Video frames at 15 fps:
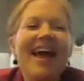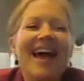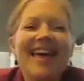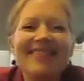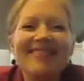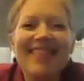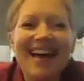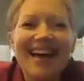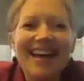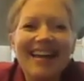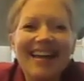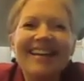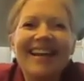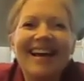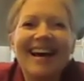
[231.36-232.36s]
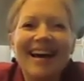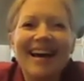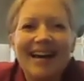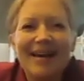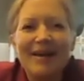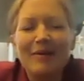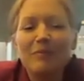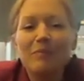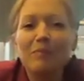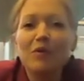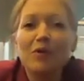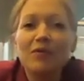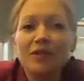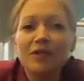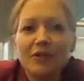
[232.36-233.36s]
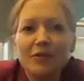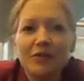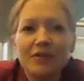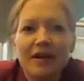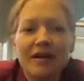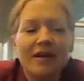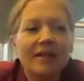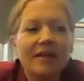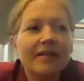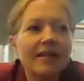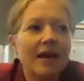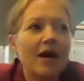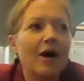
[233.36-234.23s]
And then I moved to Tucson,